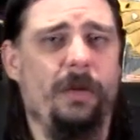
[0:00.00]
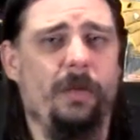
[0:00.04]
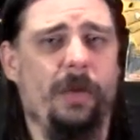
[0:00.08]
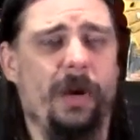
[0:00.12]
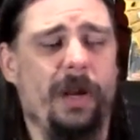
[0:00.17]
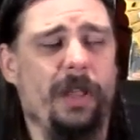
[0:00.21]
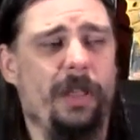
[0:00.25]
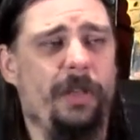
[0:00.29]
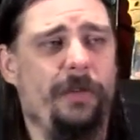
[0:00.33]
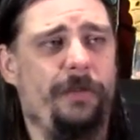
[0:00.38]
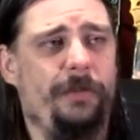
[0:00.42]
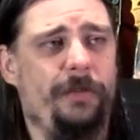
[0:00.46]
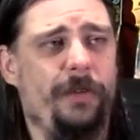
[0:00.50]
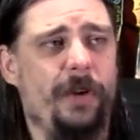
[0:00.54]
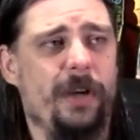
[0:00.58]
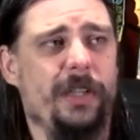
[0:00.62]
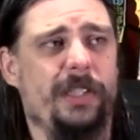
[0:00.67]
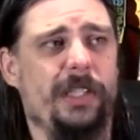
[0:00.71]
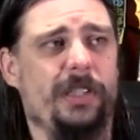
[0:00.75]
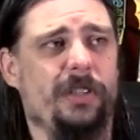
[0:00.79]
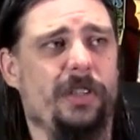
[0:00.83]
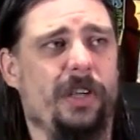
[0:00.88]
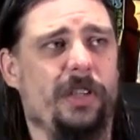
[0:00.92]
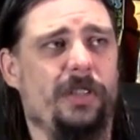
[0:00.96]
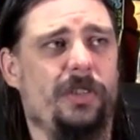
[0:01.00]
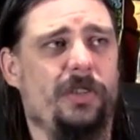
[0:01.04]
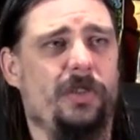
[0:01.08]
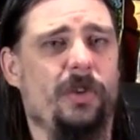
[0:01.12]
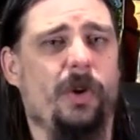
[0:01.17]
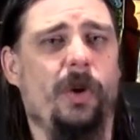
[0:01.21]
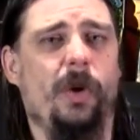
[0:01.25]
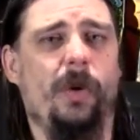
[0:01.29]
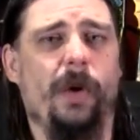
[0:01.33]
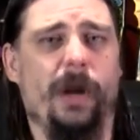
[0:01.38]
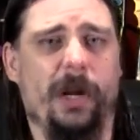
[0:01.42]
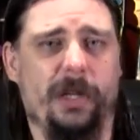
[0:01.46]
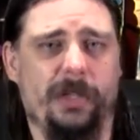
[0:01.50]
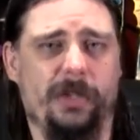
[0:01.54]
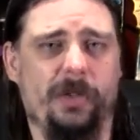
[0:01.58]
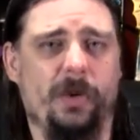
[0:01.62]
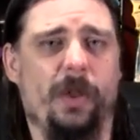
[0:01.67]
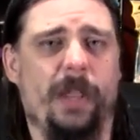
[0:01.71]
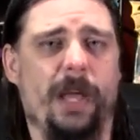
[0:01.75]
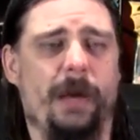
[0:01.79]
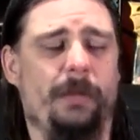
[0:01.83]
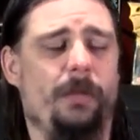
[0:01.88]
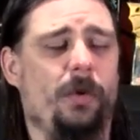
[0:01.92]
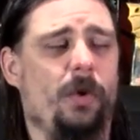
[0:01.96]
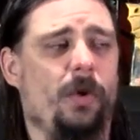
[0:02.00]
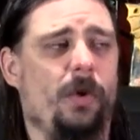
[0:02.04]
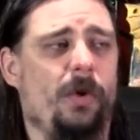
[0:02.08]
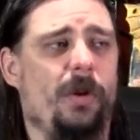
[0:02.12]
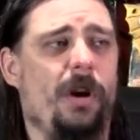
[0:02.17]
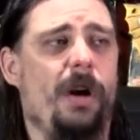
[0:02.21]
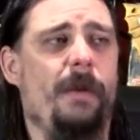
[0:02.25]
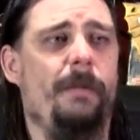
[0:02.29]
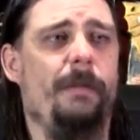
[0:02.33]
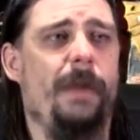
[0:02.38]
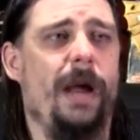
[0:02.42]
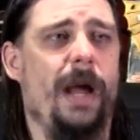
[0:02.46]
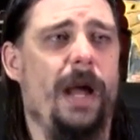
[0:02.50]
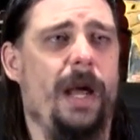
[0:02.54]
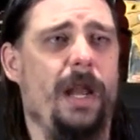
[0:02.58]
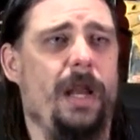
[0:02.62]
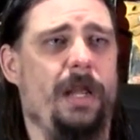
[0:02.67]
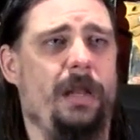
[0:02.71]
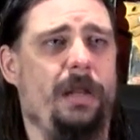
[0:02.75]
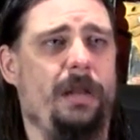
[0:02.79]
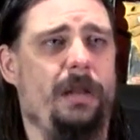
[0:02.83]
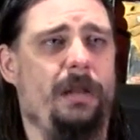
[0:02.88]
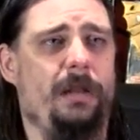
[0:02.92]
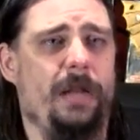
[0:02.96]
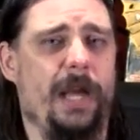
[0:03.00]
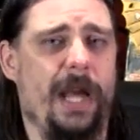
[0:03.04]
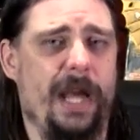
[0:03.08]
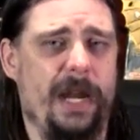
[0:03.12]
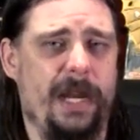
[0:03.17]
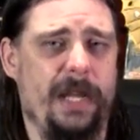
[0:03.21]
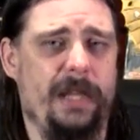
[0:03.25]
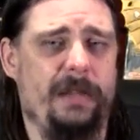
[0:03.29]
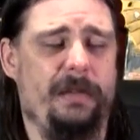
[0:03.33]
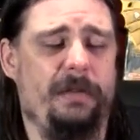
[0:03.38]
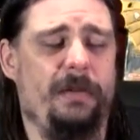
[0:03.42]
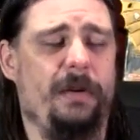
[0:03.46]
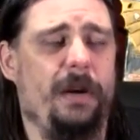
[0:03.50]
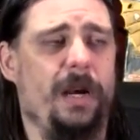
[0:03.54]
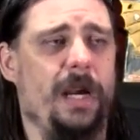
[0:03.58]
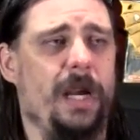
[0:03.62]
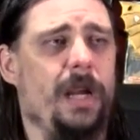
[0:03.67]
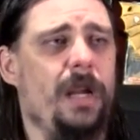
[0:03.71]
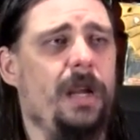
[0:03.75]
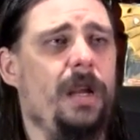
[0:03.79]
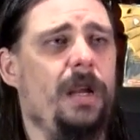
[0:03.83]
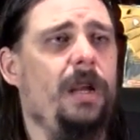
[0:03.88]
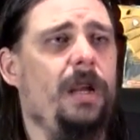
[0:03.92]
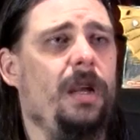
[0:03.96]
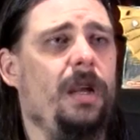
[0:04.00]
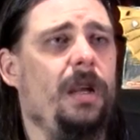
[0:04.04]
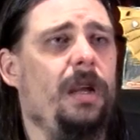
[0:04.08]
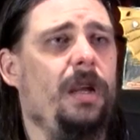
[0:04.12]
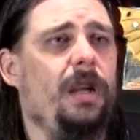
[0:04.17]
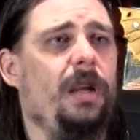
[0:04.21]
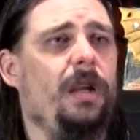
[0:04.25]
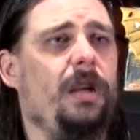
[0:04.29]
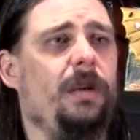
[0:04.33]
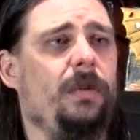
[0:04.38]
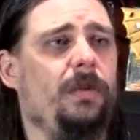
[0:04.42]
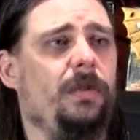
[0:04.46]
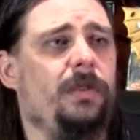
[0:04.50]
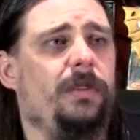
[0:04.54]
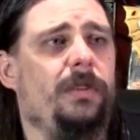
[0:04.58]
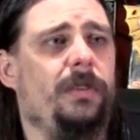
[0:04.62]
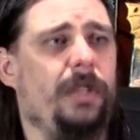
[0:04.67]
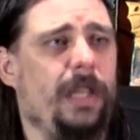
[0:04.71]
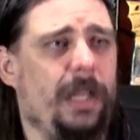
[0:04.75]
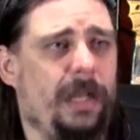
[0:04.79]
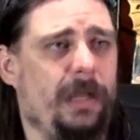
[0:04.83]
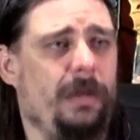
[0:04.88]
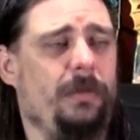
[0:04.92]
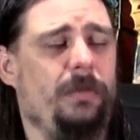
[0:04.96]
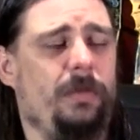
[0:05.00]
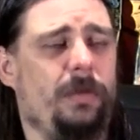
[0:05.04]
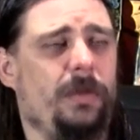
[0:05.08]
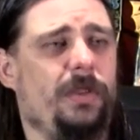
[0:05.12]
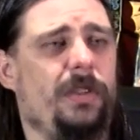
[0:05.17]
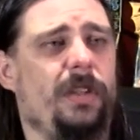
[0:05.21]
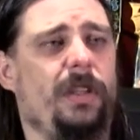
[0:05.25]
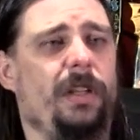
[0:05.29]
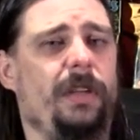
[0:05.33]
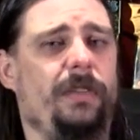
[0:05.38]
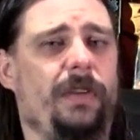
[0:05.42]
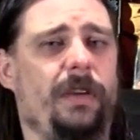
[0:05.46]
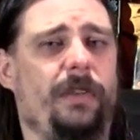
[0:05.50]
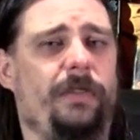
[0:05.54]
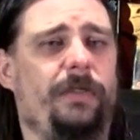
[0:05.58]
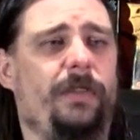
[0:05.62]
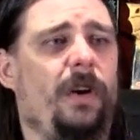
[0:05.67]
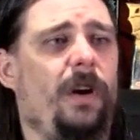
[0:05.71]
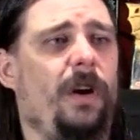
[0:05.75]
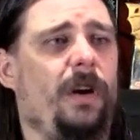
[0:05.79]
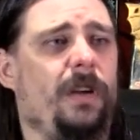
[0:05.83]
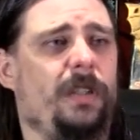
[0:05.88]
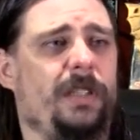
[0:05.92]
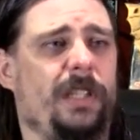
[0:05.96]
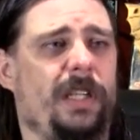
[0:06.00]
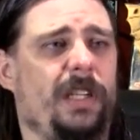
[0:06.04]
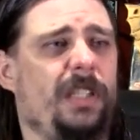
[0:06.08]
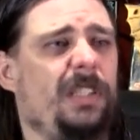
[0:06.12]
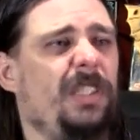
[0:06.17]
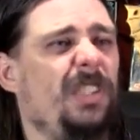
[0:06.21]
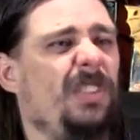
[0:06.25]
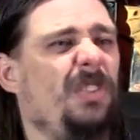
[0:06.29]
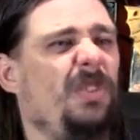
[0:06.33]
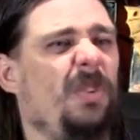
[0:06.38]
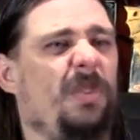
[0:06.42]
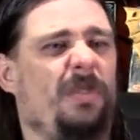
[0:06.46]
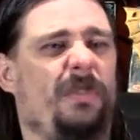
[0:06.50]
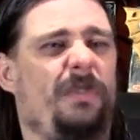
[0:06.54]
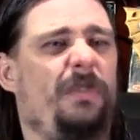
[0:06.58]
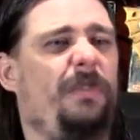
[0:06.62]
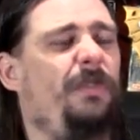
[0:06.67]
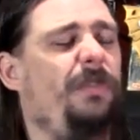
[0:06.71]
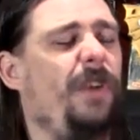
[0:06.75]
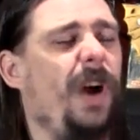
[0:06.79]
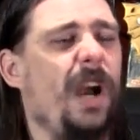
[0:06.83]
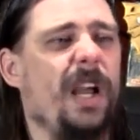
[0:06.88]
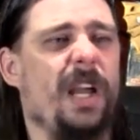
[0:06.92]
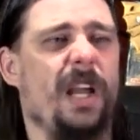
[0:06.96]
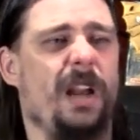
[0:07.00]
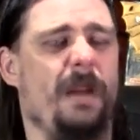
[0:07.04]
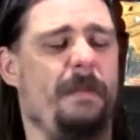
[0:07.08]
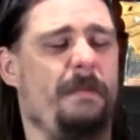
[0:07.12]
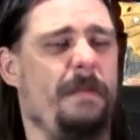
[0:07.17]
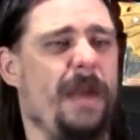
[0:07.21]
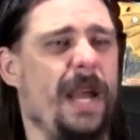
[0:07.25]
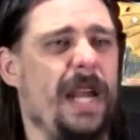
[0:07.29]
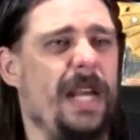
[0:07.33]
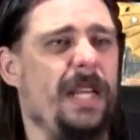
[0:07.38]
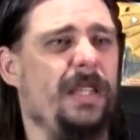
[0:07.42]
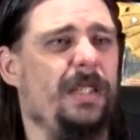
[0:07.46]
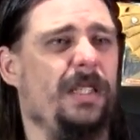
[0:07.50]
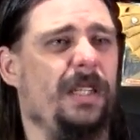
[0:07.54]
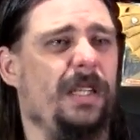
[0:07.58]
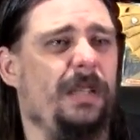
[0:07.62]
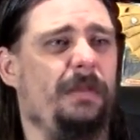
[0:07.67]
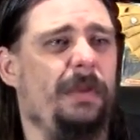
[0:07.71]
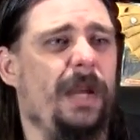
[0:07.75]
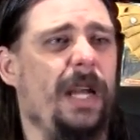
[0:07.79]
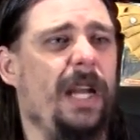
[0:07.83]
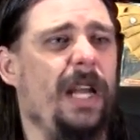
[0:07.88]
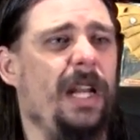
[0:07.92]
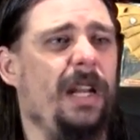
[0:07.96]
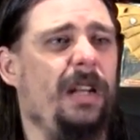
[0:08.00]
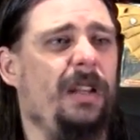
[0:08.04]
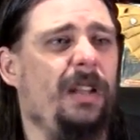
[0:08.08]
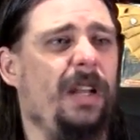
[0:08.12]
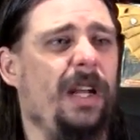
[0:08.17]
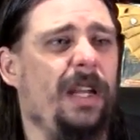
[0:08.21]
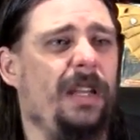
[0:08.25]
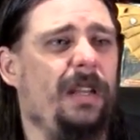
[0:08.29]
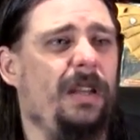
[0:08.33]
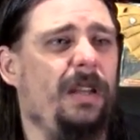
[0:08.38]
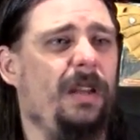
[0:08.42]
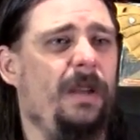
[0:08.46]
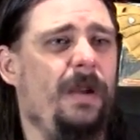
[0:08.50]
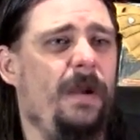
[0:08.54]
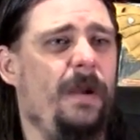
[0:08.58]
one of the first things I saw when I saw that Mortal Kombat in at E3 was that was the Living Forest, and it just looked fucking amazing, man. Like,